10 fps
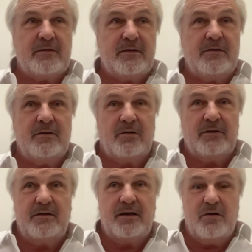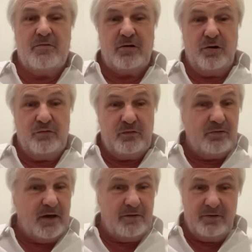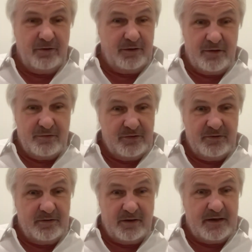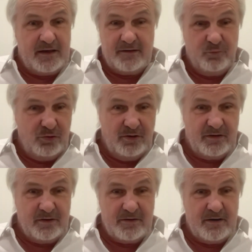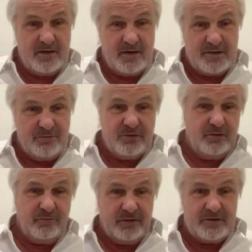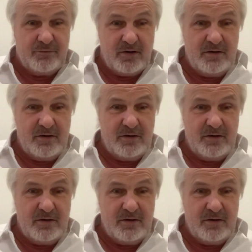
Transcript: they're now close to 900,000 dead and wounded as a result of this war.